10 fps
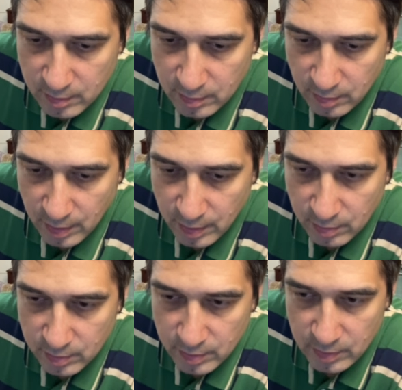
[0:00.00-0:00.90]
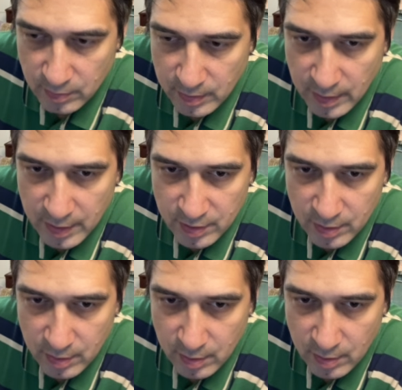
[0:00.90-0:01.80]
So you can use this with the
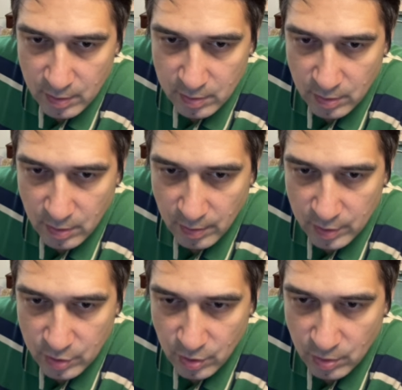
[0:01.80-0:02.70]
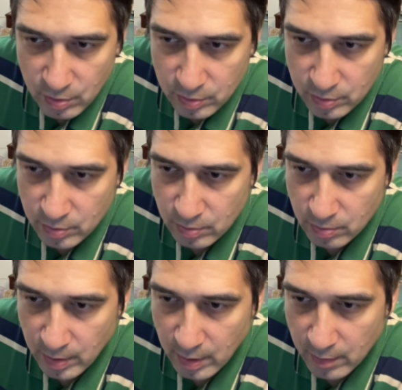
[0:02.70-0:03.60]
agent. So you can choose
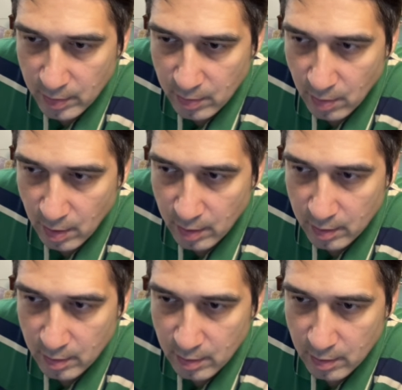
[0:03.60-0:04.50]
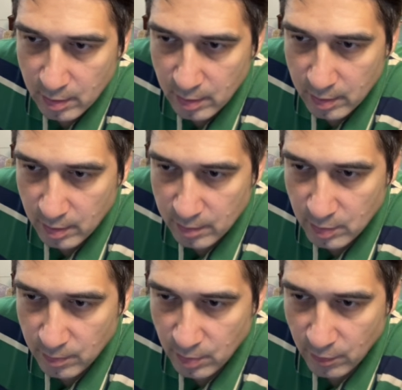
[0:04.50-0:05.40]
whatever you want in terms
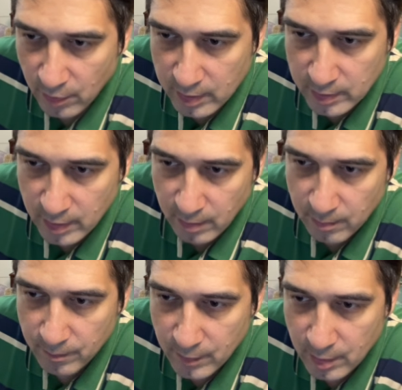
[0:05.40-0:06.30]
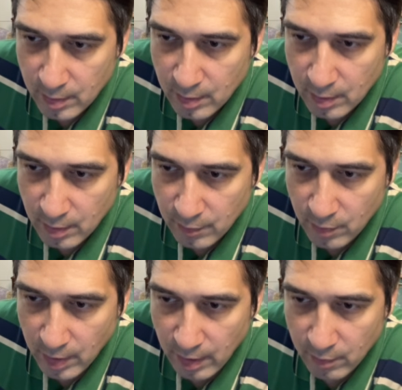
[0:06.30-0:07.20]
of profile setup if you
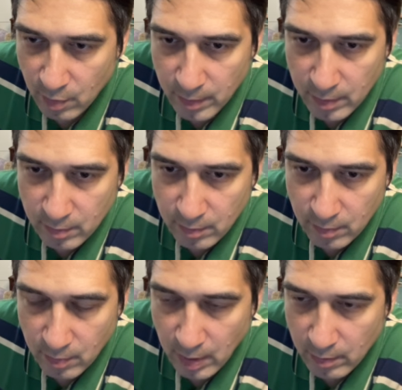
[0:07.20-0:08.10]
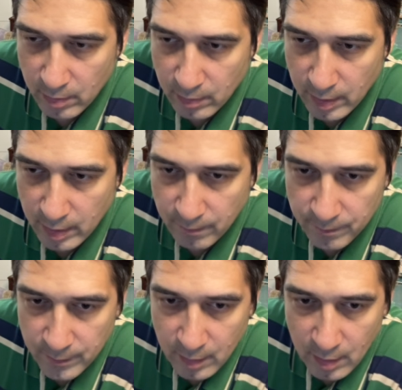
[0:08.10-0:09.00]
have open router running.
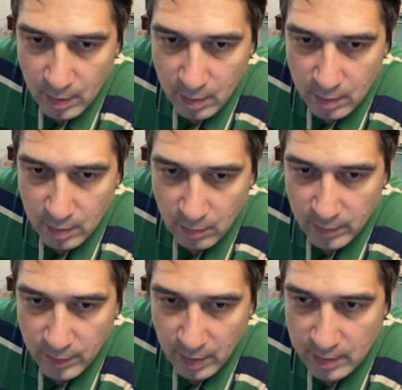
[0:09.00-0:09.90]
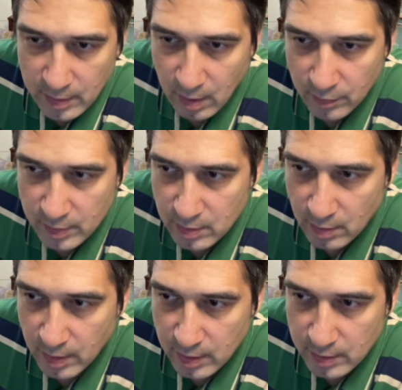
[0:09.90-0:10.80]
Then we've got the office. Now
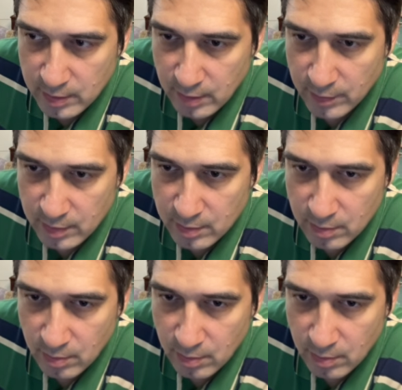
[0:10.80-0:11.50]
again, let's see if this